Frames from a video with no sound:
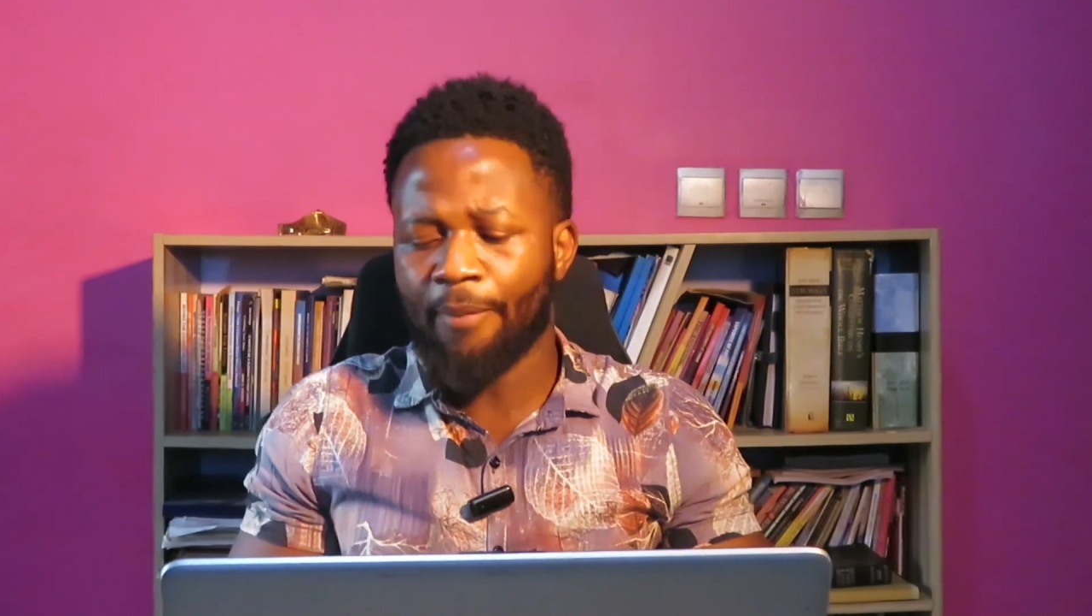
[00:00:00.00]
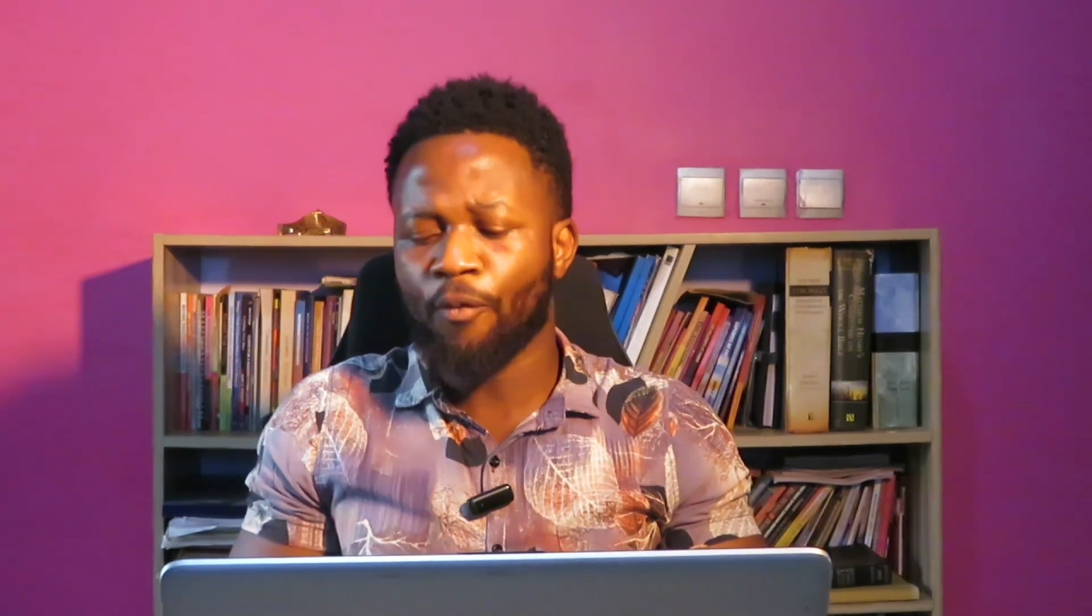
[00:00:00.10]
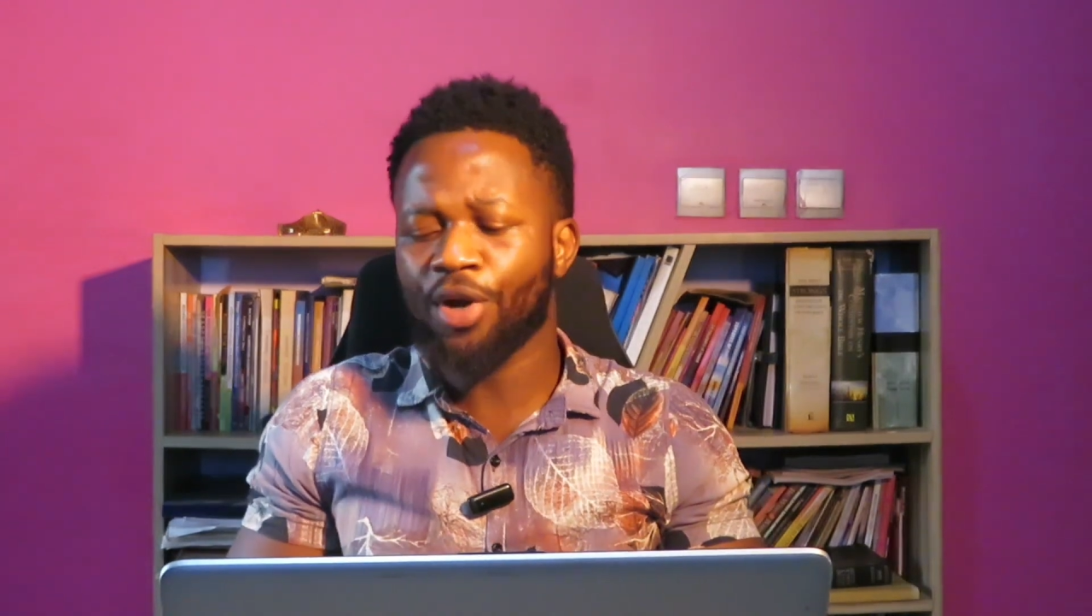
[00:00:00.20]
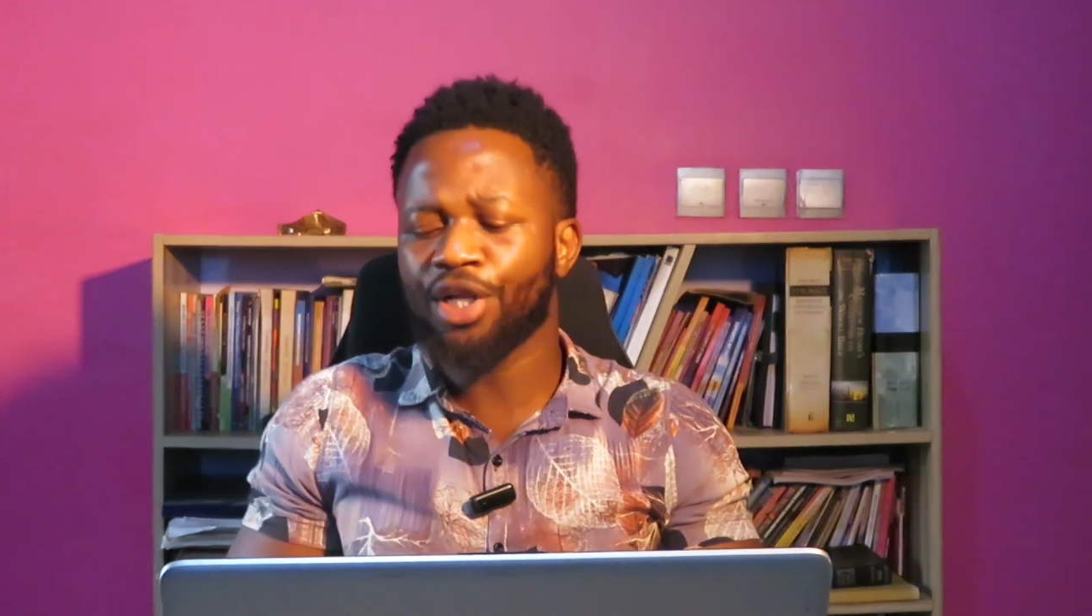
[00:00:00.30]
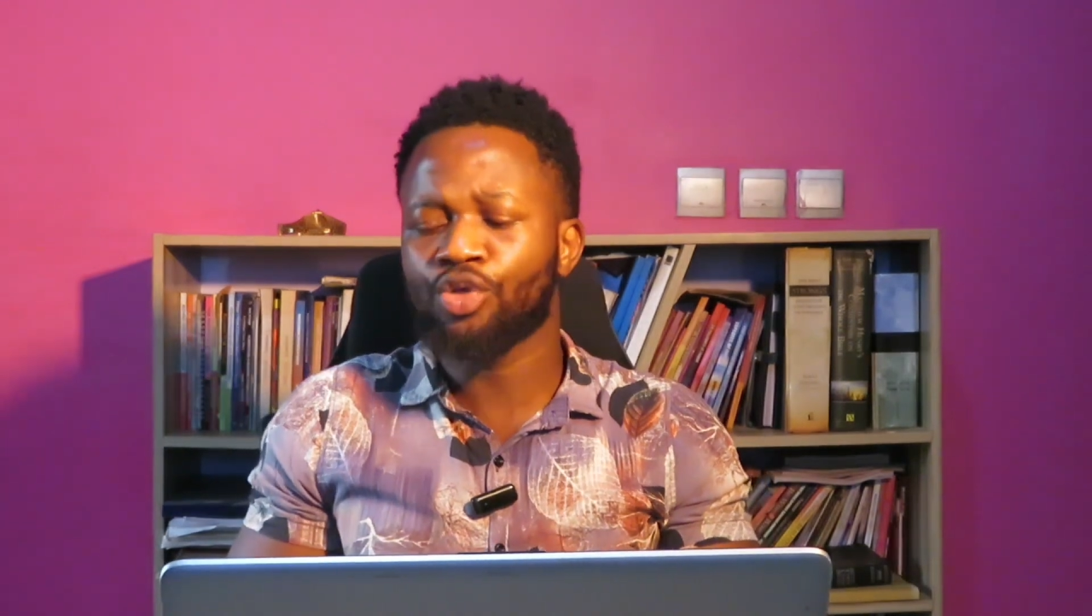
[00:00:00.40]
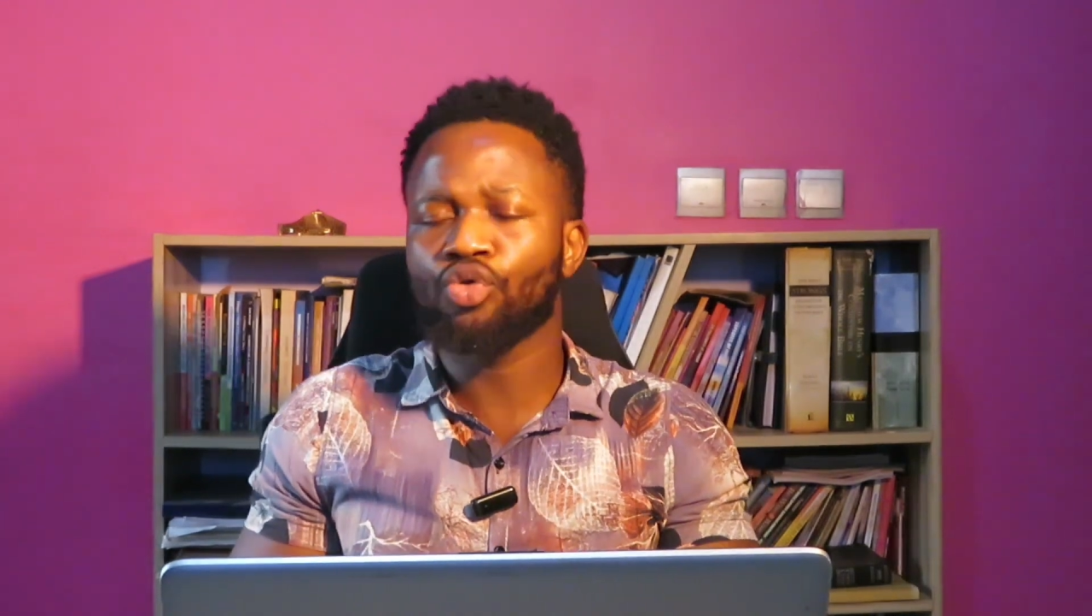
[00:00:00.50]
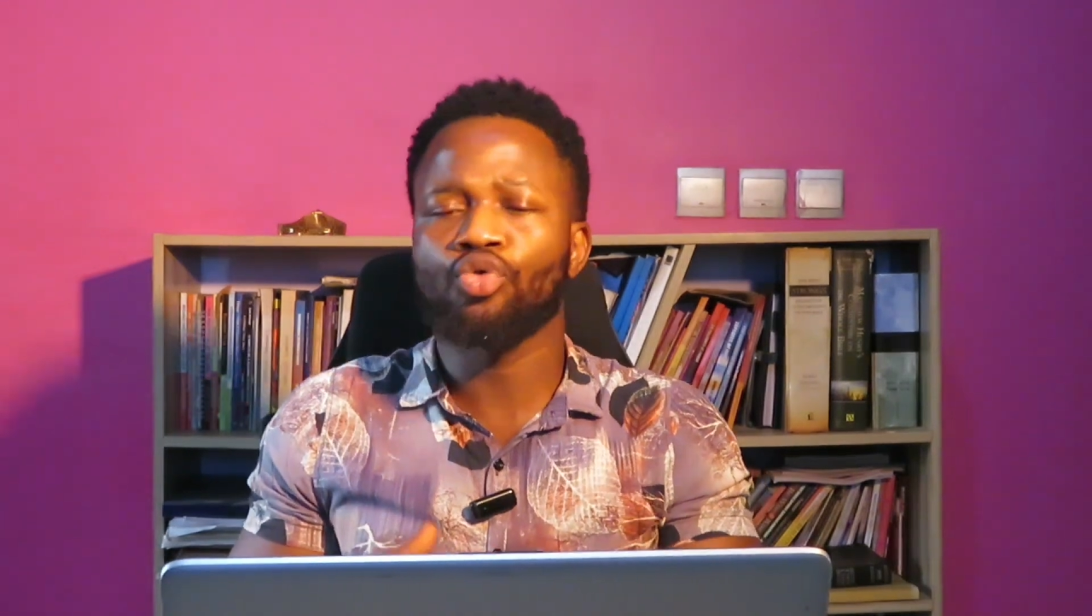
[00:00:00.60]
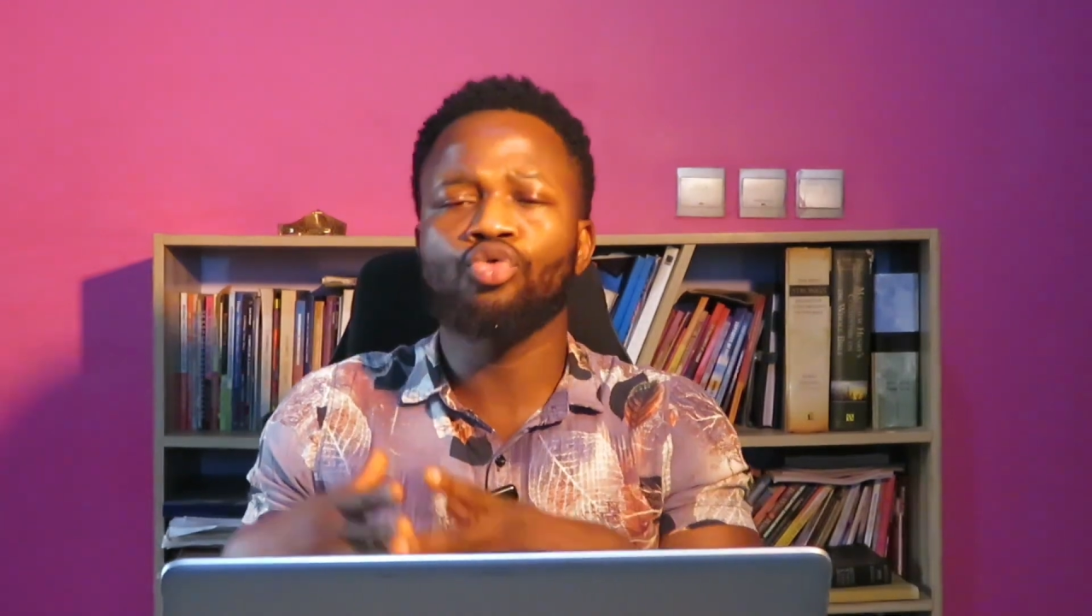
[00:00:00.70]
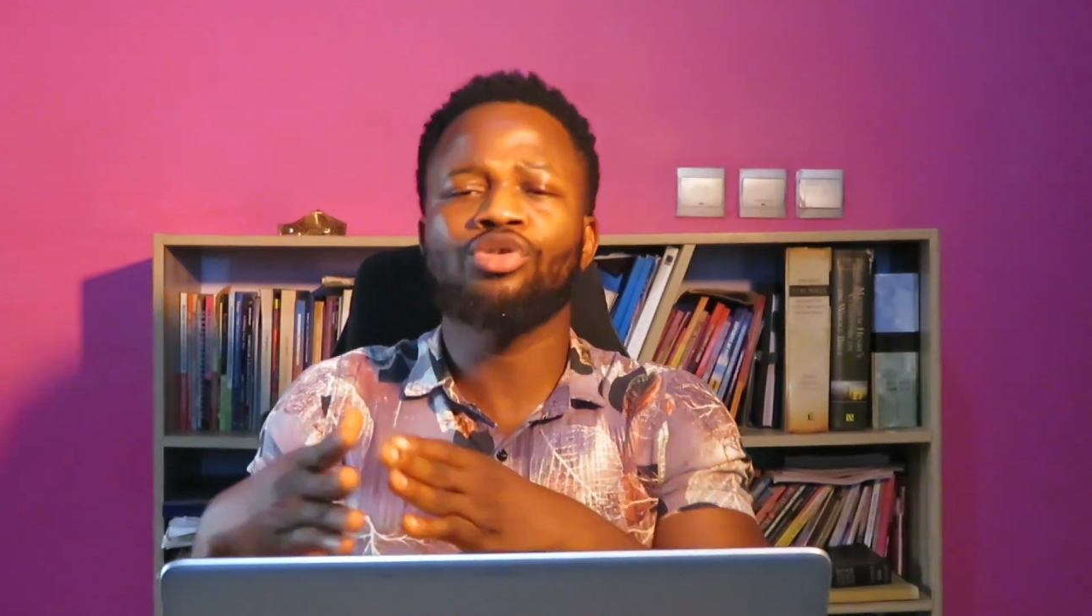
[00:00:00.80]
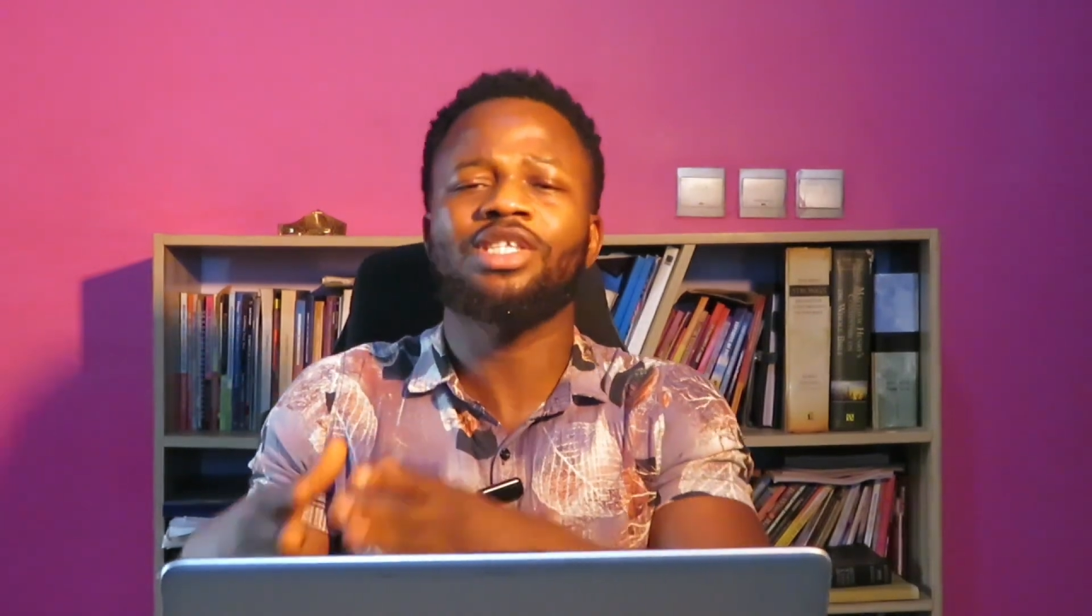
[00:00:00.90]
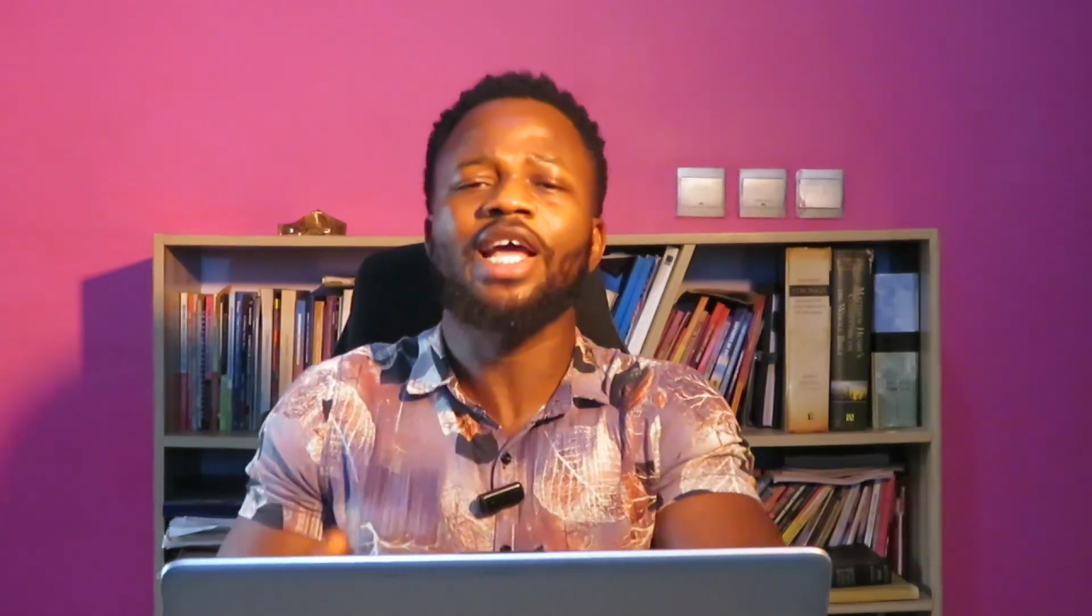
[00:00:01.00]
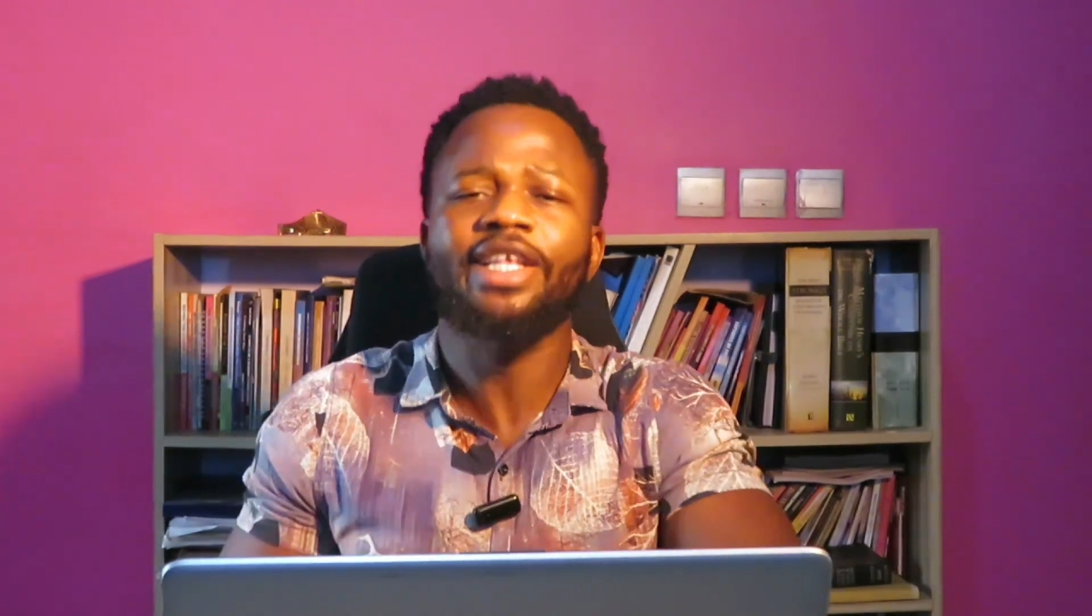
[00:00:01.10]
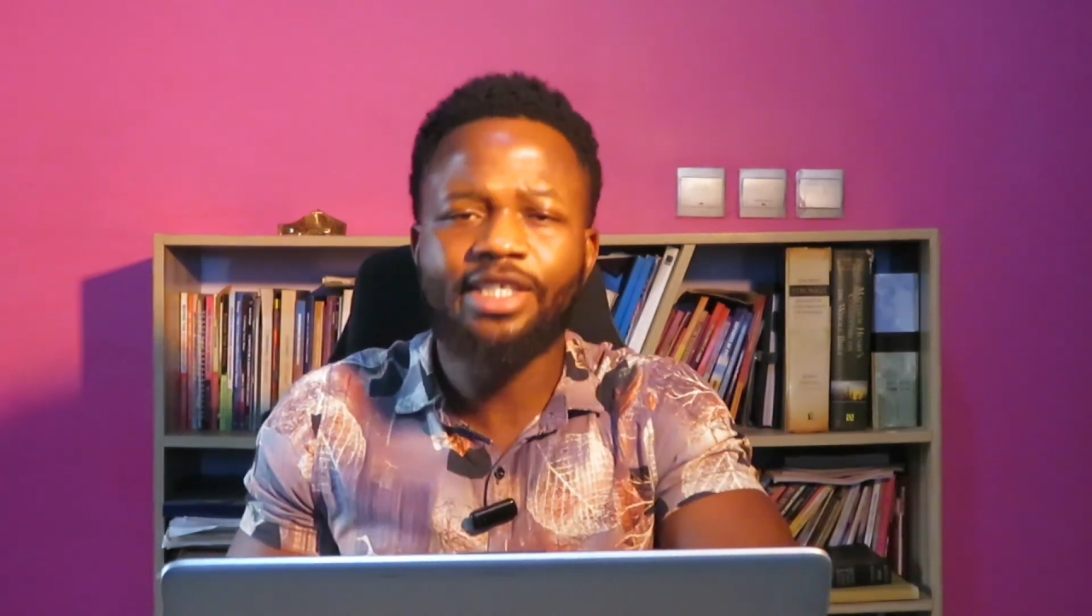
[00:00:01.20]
I'm willing to lose